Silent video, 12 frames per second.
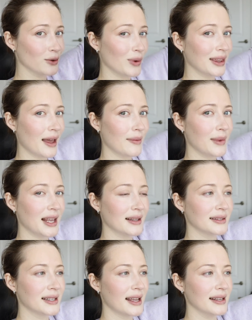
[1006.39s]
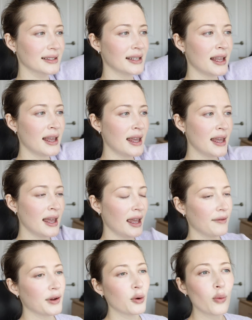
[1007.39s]
So what that means is
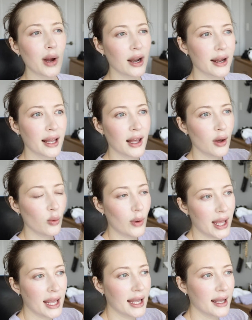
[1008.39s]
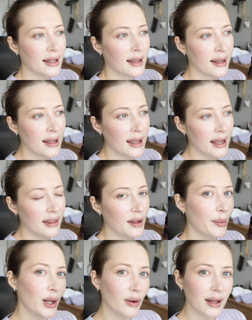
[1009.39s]
if you're wearing a wig in the
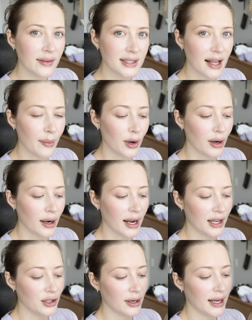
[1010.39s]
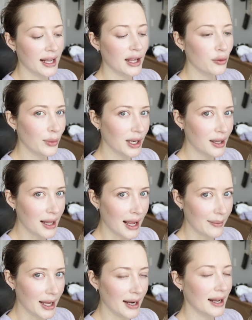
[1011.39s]
middle of summer and you're in a humid
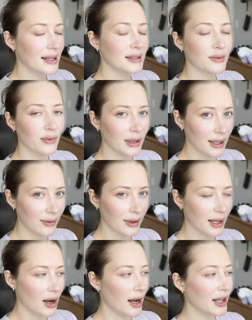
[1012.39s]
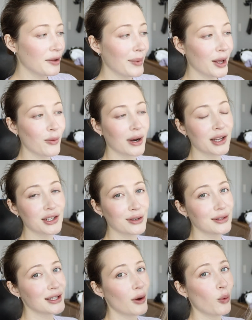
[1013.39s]
climate and it's really, really hot, you might want to
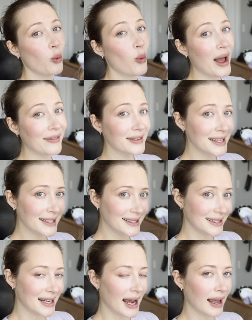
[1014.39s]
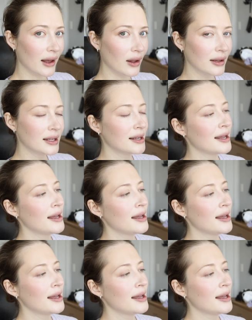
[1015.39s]
choose a wefted style,